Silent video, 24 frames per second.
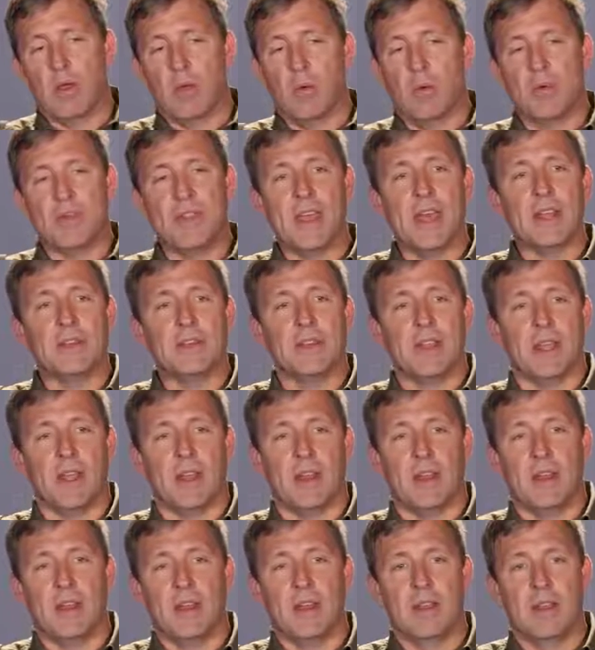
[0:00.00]
what that
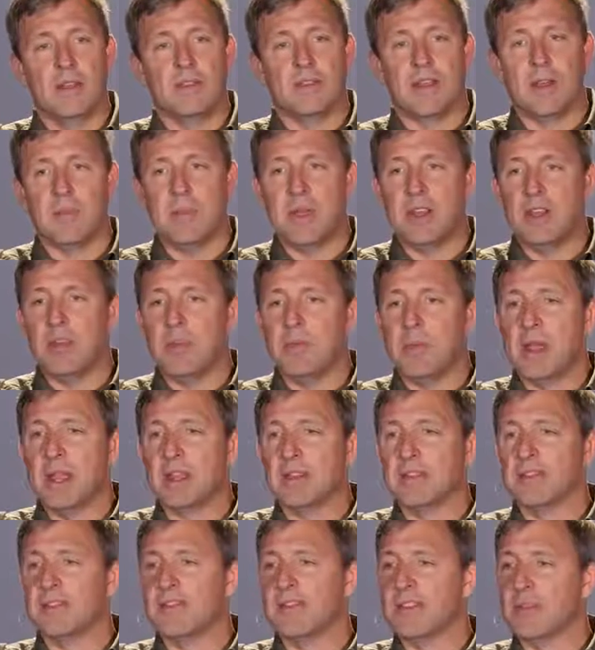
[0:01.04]
did is that made you
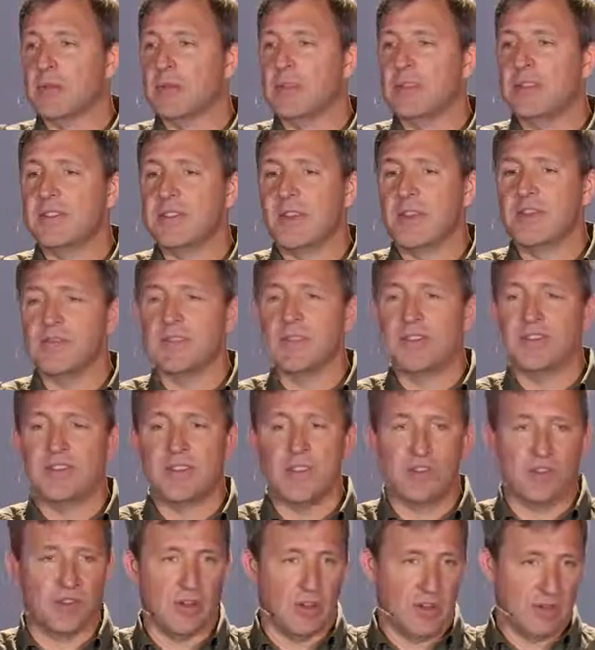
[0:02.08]
make a series of
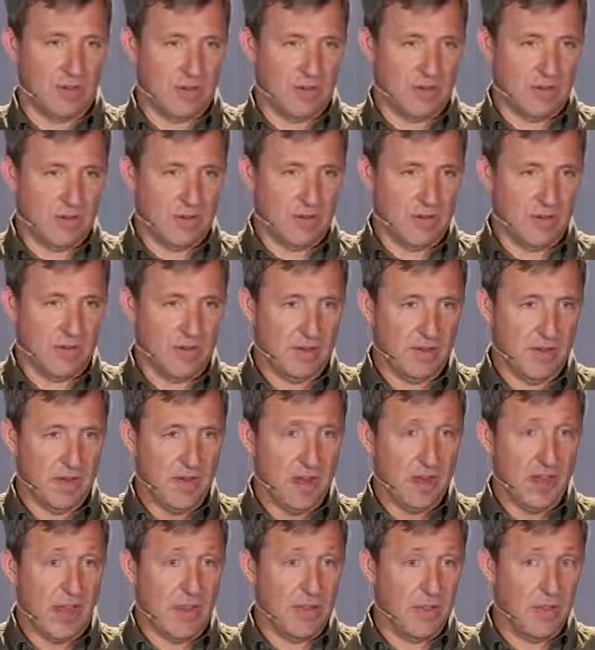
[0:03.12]
decisions.
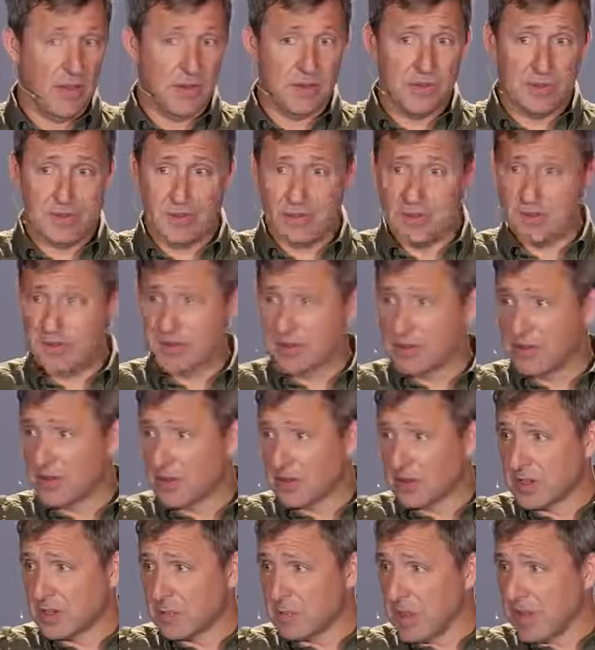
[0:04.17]
And those decisions
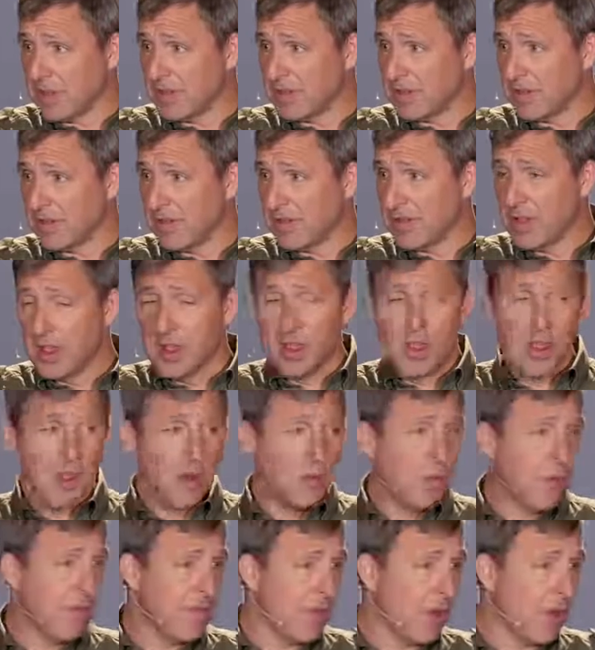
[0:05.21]
are expensive.
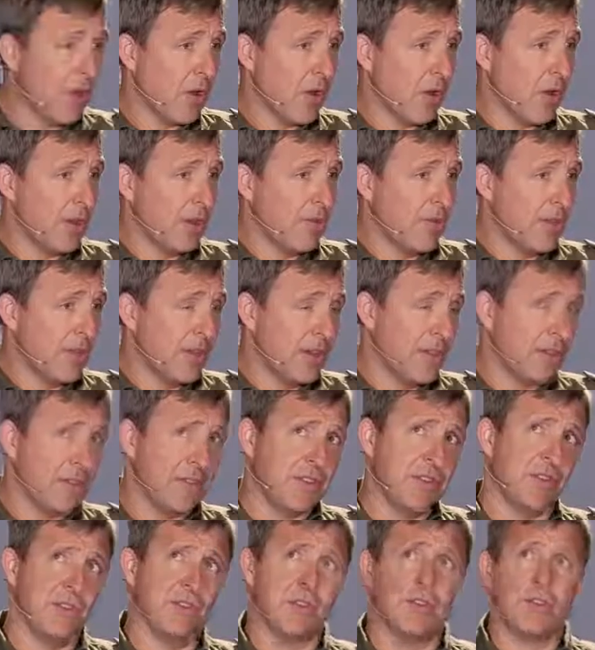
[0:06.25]
We've all heard that
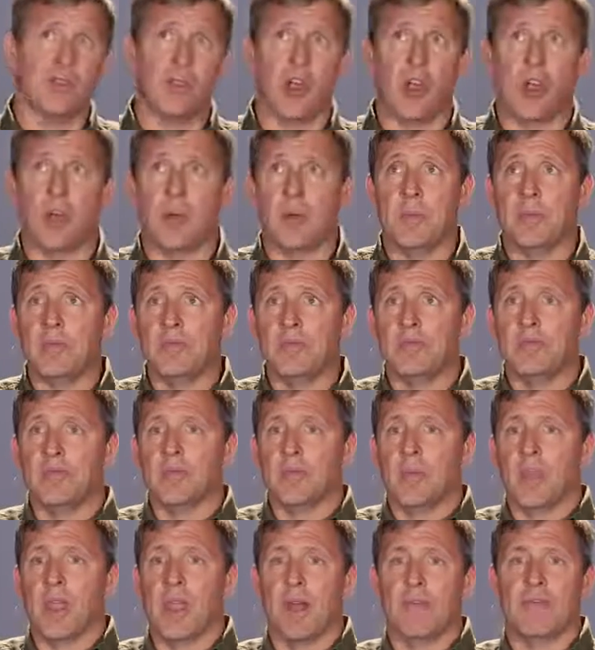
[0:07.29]
decisions are
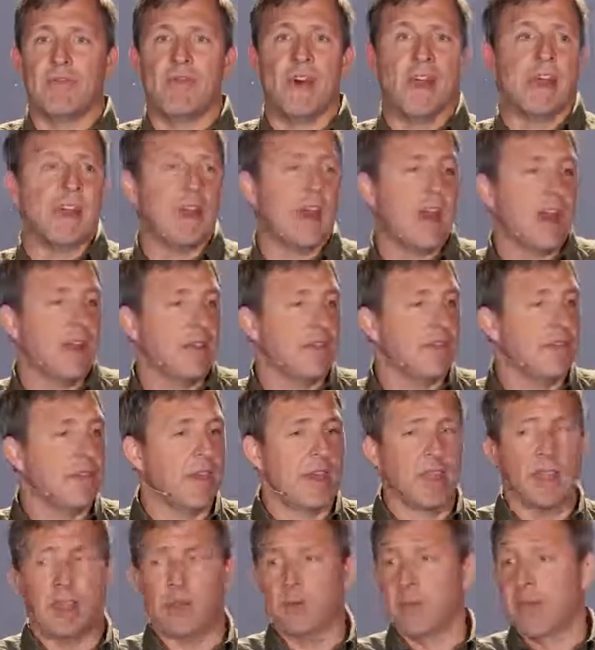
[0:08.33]
a finite
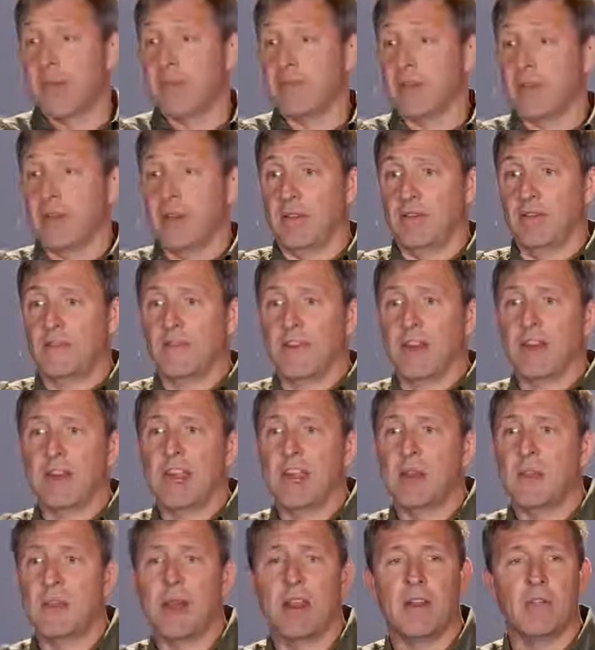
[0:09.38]
thing. We have a
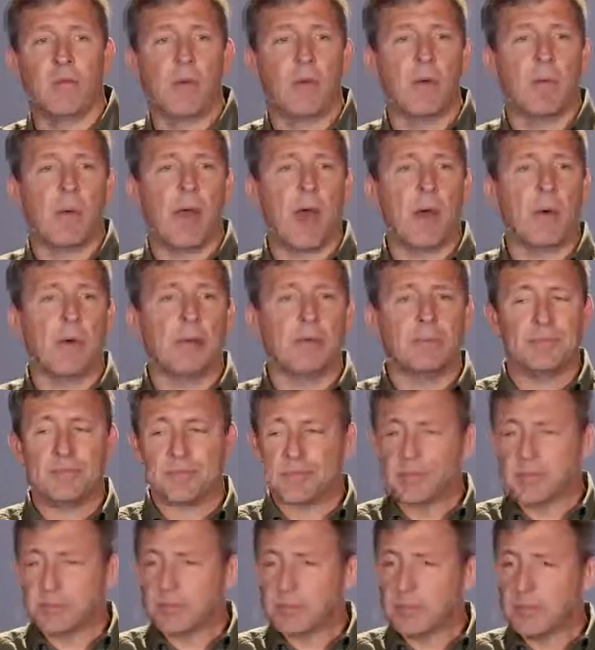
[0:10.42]
finite amount of willpower.
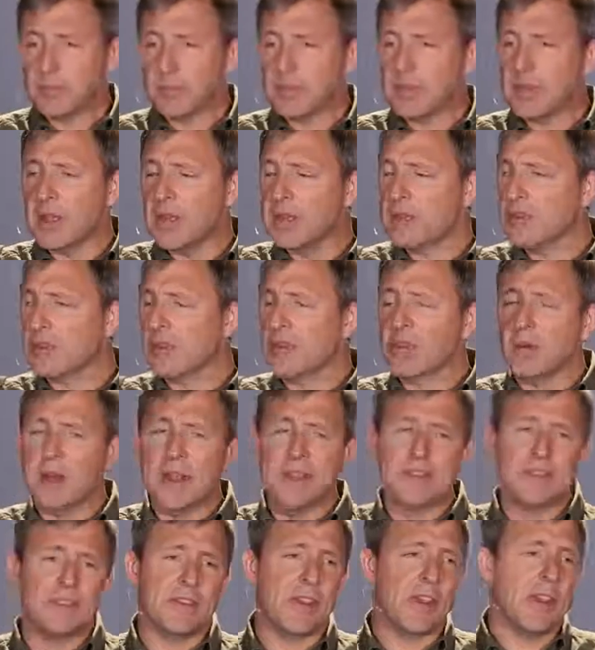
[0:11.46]
There's a
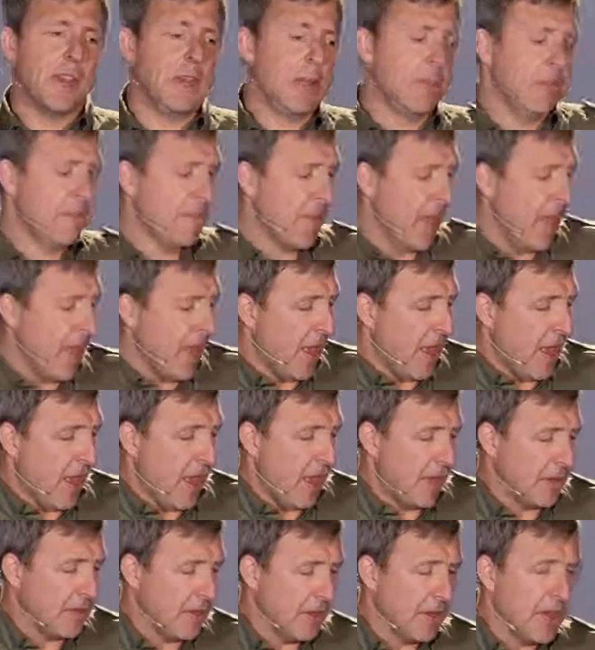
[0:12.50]
great study
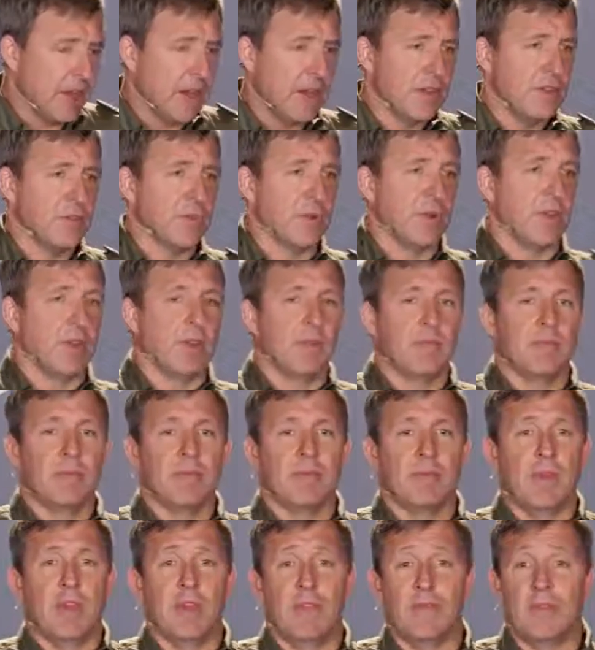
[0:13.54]
done in Israel.
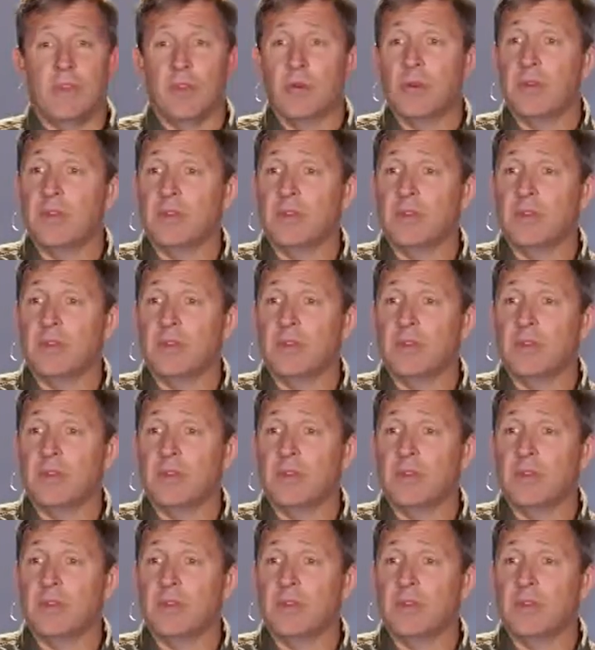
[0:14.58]
If you're